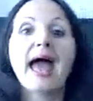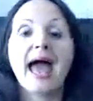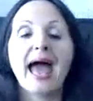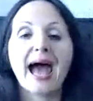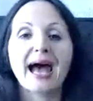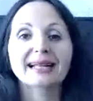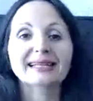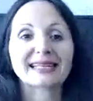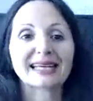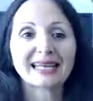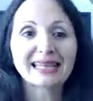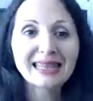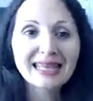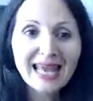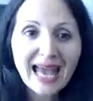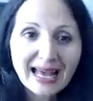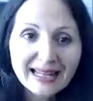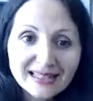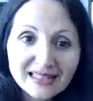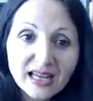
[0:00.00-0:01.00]
And in the
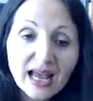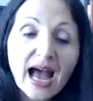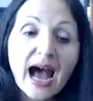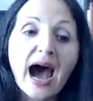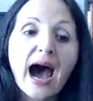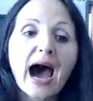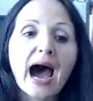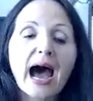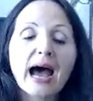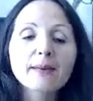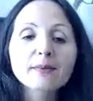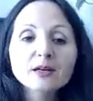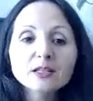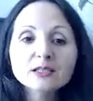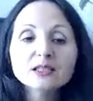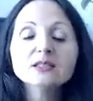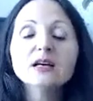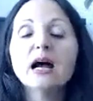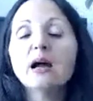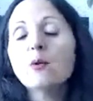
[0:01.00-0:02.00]
end, I
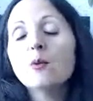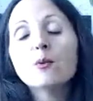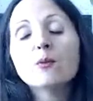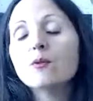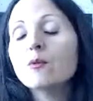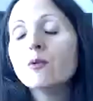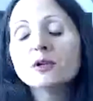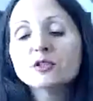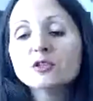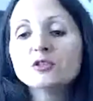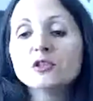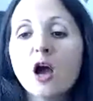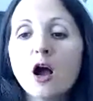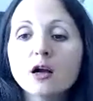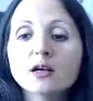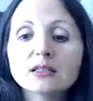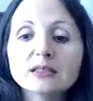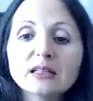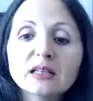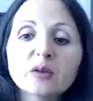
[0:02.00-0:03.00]
want to
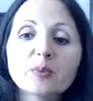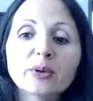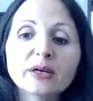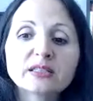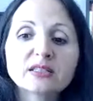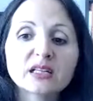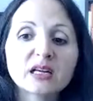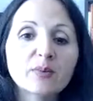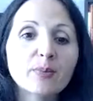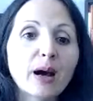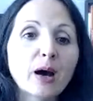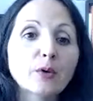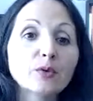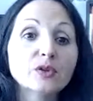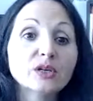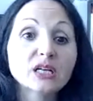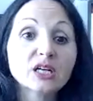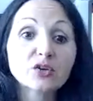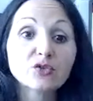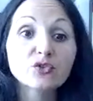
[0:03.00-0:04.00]
talk a little bit about
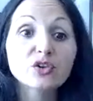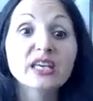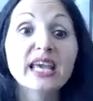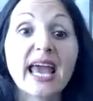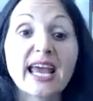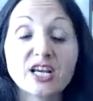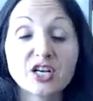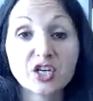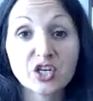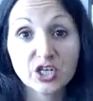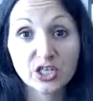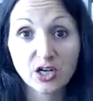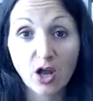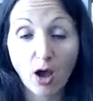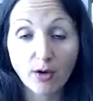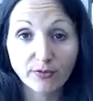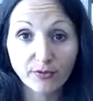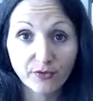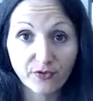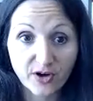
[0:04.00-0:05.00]
the creation
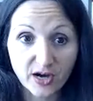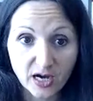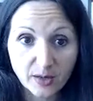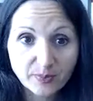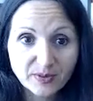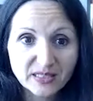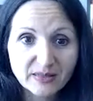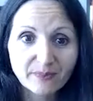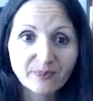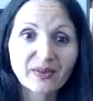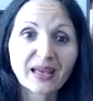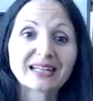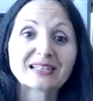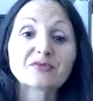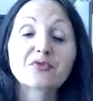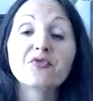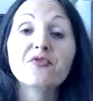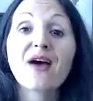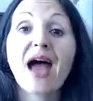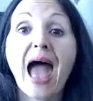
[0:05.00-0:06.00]
of verbs and
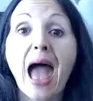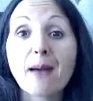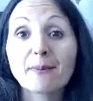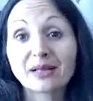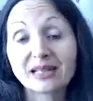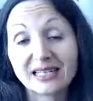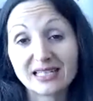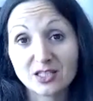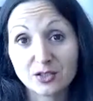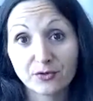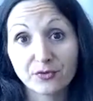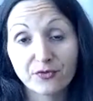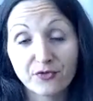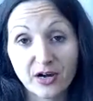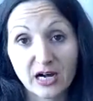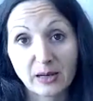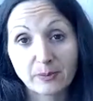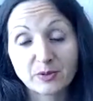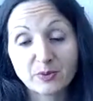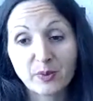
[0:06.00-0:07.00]
families of
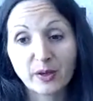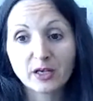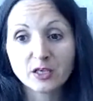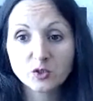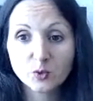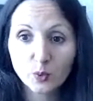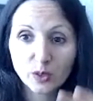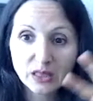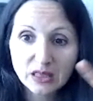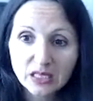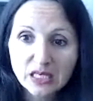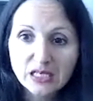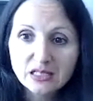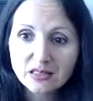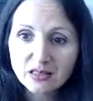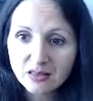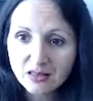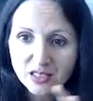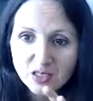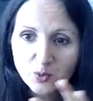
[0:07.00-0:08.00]
verbs, because with
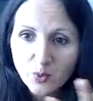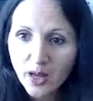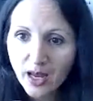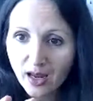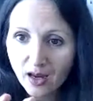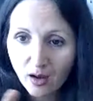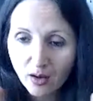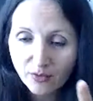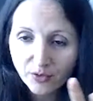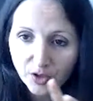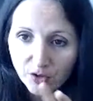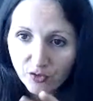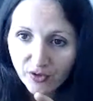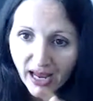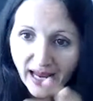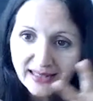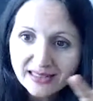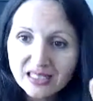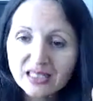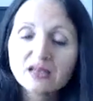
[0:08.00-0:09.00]
this way of
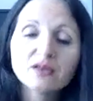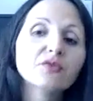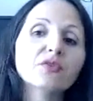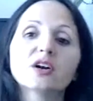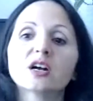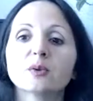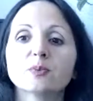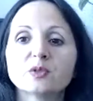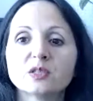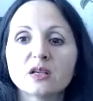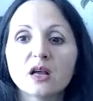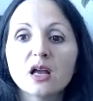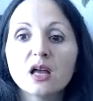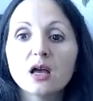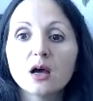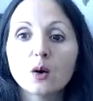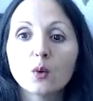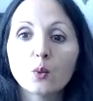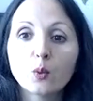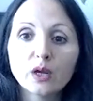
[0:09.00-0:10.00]
creating verbs,
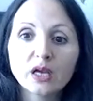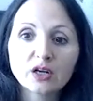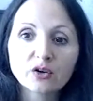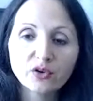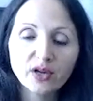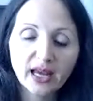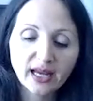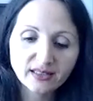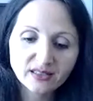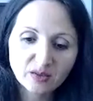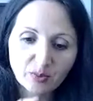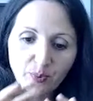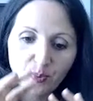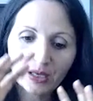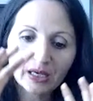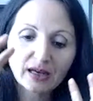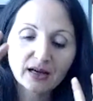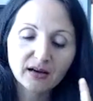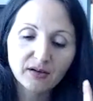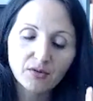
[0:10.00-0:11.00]
we create
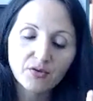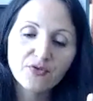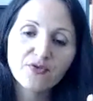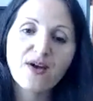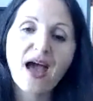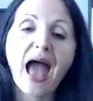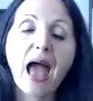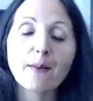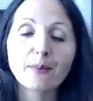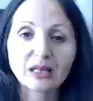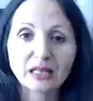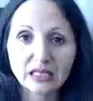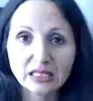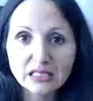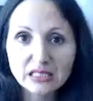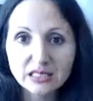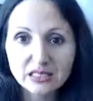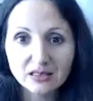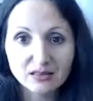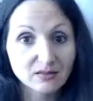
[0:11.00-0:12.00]
big
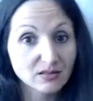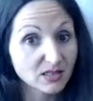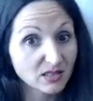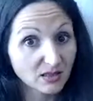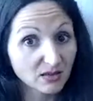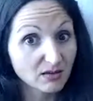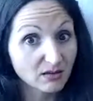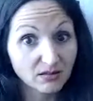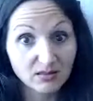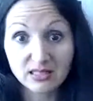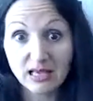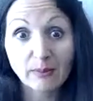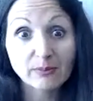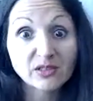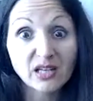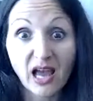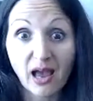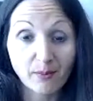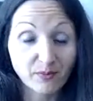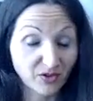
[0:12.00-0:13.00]
families,
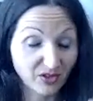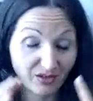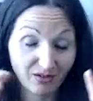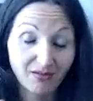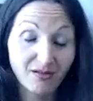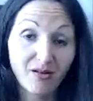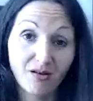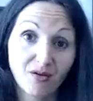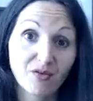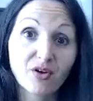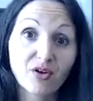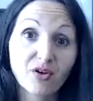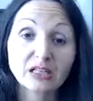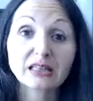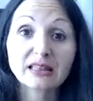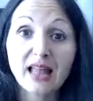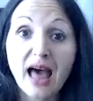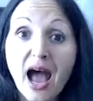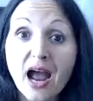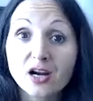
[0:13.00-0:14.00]
sometimes very
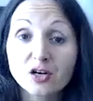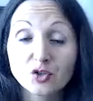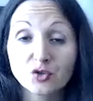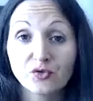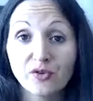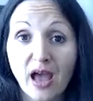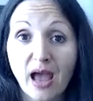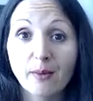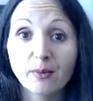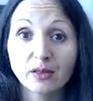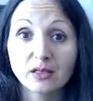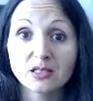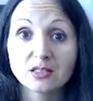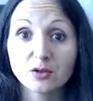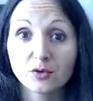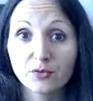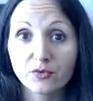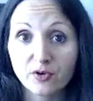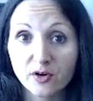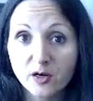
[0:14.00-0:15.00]
large families
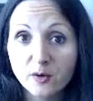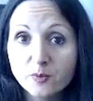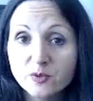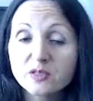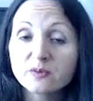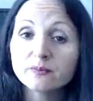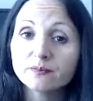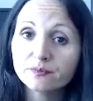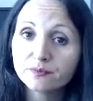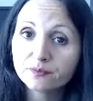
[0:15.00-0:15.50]
of verbs.